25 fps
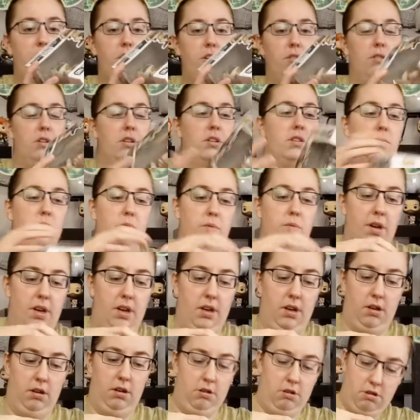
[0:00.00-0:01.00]
cute as
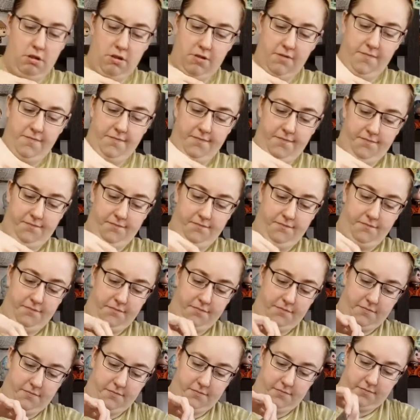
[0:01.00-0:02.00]
well.
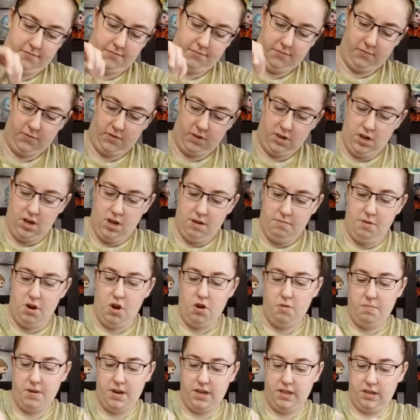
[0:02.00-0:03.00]

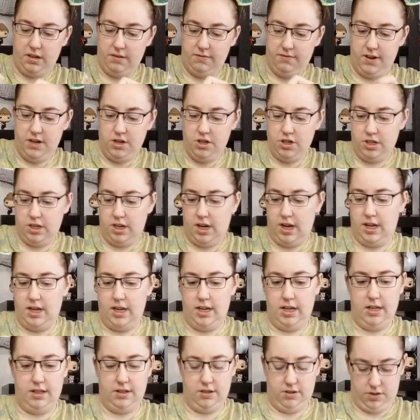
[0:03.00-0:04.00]
Hoping that eventually I
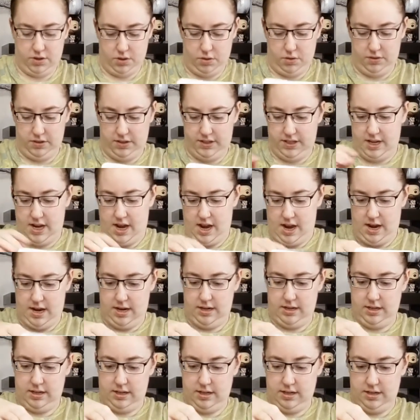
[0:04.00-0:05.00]
can get this whole
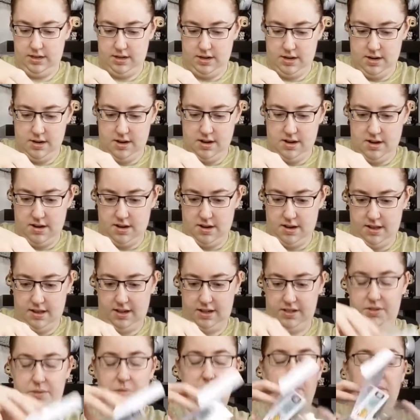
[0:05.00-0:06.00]
set. I
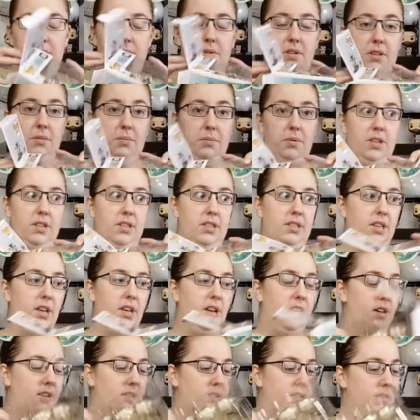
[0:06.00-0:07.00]
think it's a really pretty
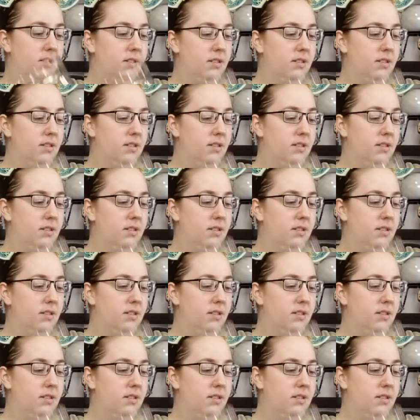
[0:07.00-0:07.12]
set.